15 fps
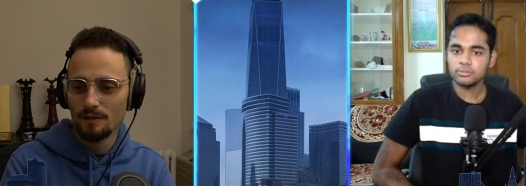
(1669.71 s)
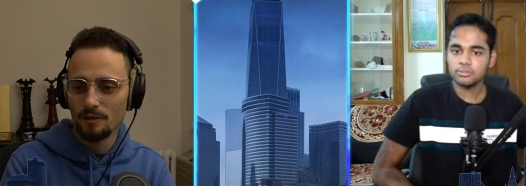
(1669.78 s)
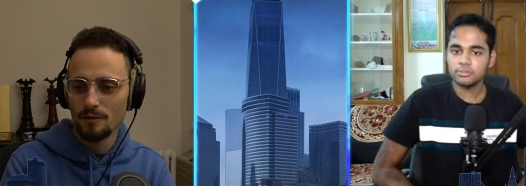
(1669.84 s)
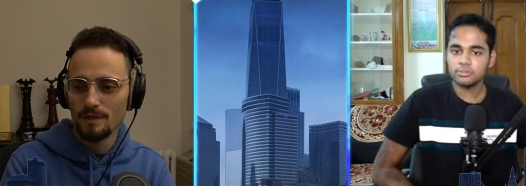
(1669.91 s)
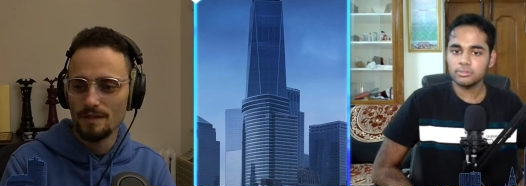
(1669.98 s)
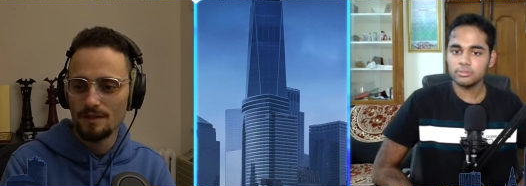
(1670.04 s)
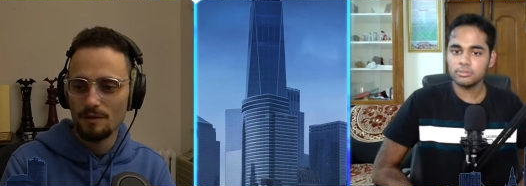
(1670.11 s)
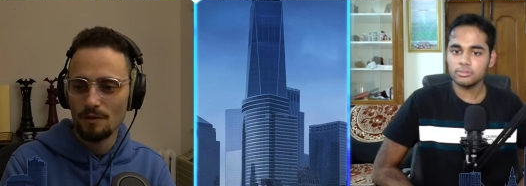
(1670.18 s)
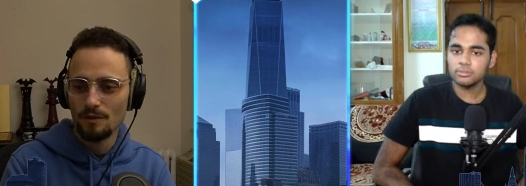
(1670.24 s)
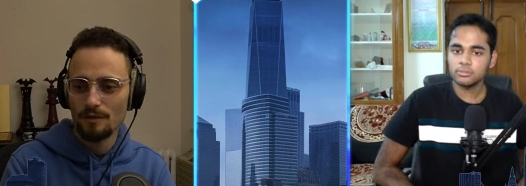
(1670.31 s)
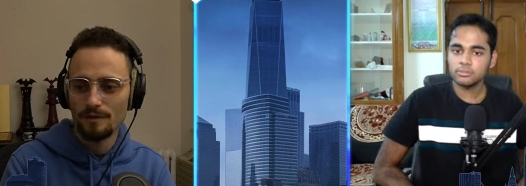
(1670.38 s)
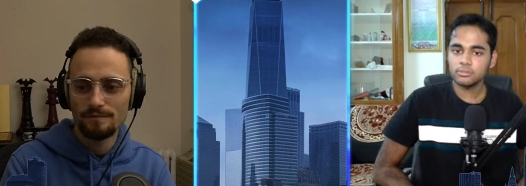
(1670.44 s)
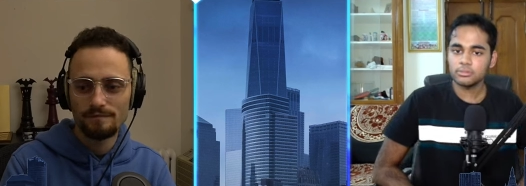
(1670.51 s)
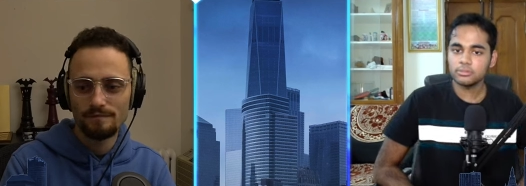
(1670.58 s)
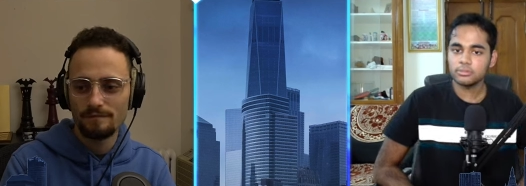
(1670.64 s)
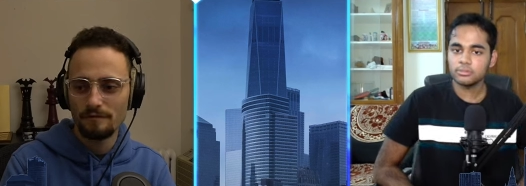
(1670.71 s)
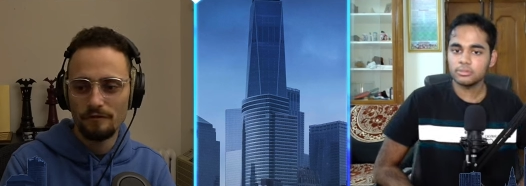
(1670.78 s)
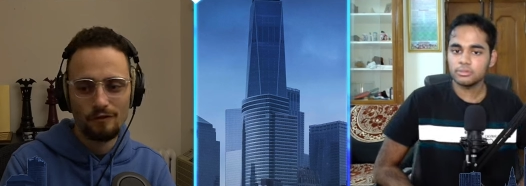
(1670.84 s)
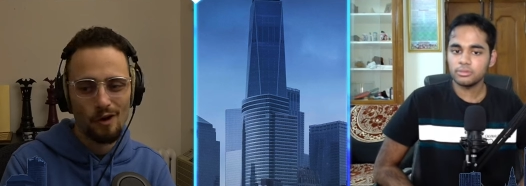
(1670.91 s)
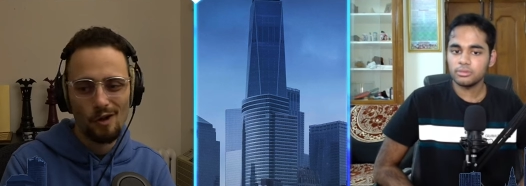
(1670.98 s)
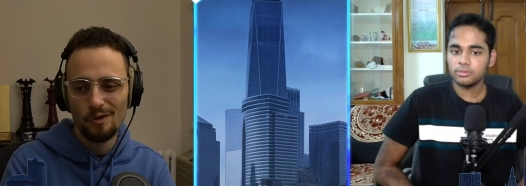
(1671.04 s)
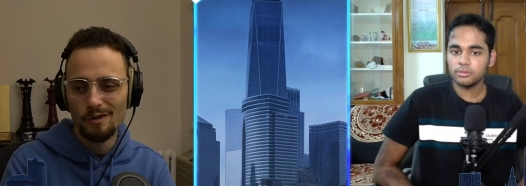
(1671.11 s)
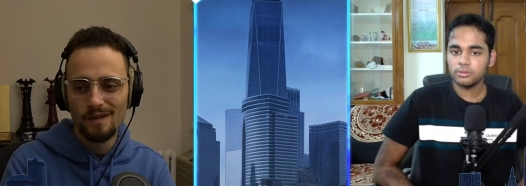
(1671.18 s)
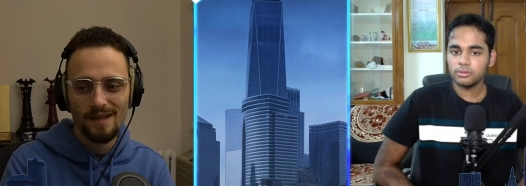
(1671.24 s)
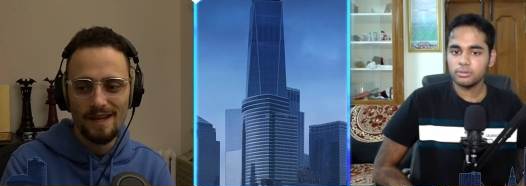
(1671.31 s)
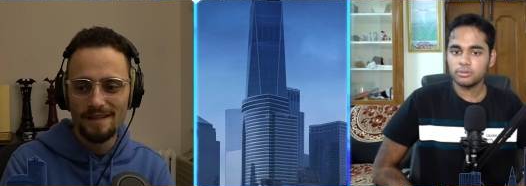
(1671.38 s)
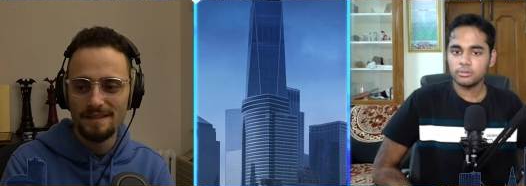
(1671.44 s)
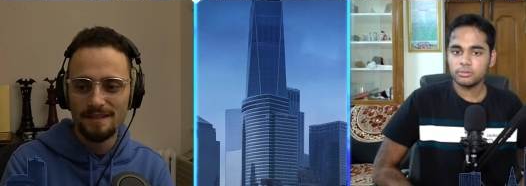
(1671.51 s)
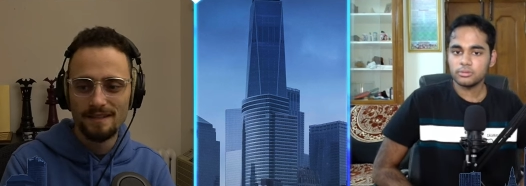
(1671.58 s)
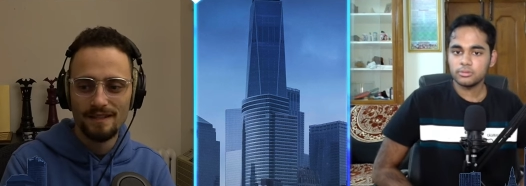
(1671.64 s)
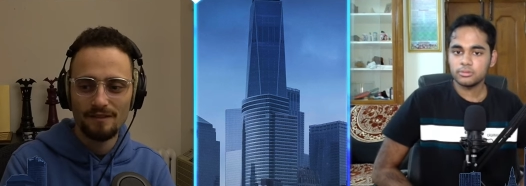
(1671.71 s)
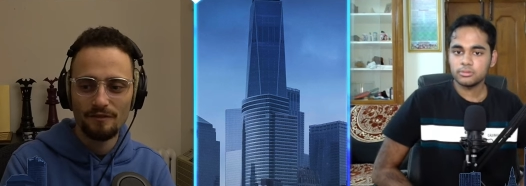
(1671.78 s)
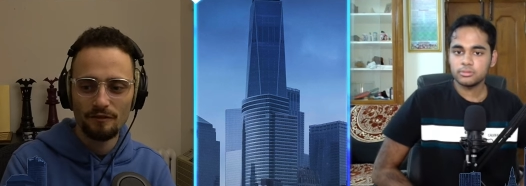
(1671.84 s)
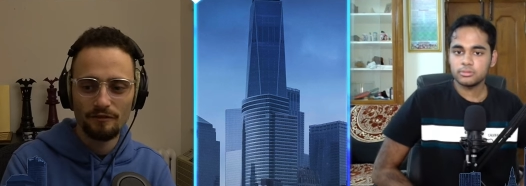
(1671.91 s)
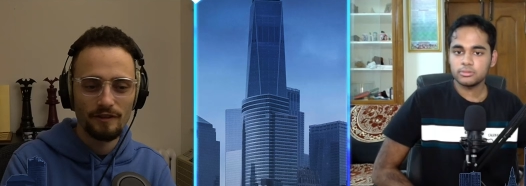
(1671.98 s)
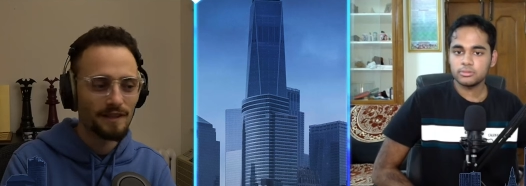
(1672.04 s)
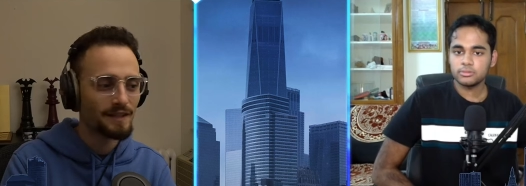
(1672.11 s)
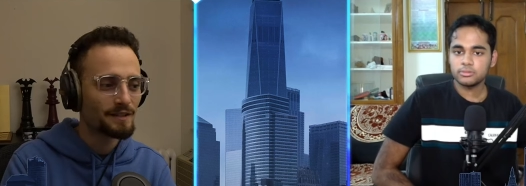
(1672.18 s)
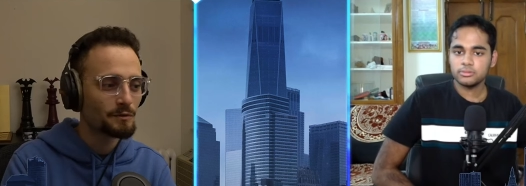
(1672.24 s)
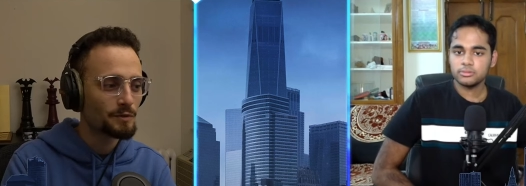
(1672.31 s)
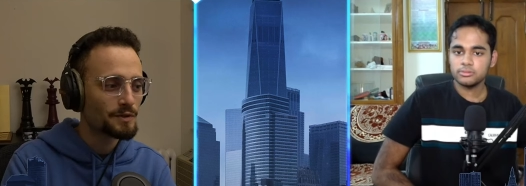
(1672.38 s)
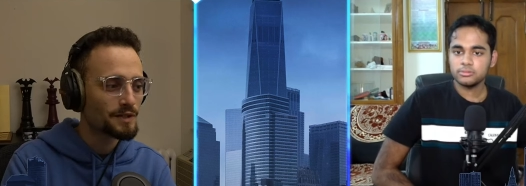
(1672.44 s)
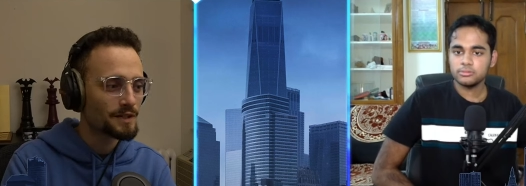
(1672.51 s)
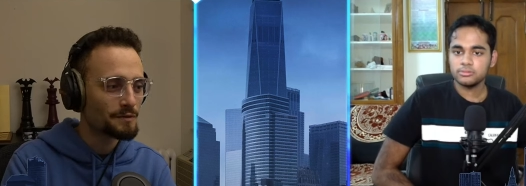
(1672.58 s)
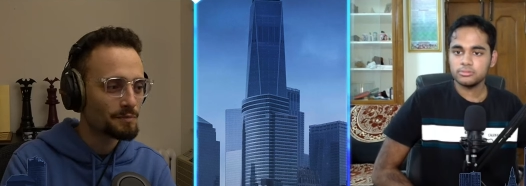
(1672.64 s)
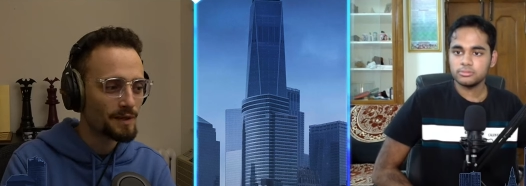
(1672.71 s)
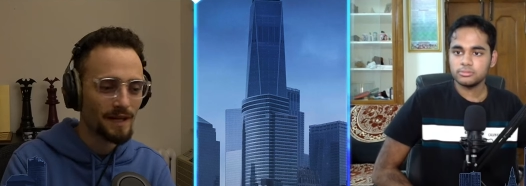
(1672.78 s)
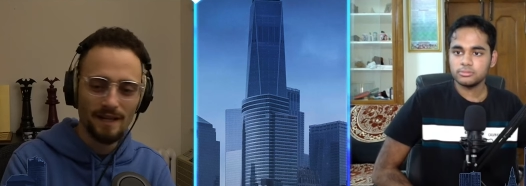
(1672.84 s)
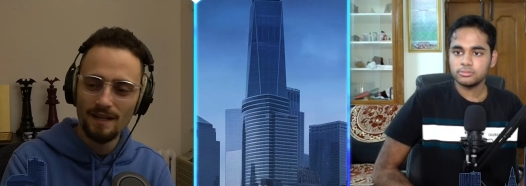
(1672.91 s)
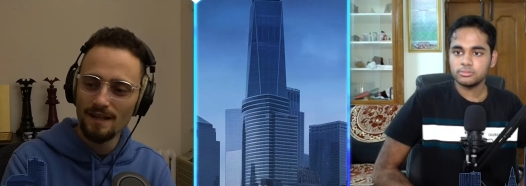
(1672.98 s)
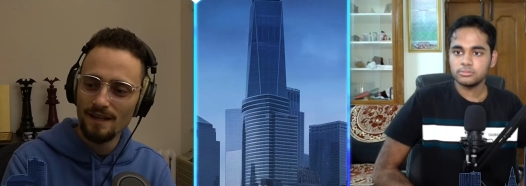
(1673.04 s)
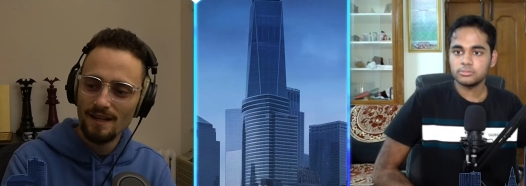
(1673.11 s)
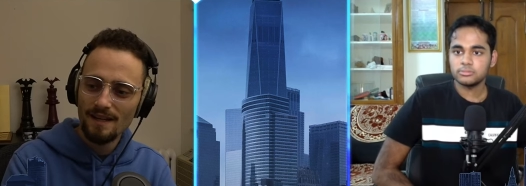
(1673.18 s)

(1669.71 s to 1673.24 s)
Speaker 1: Louis called the Fall Classic, and Vidit was going to play.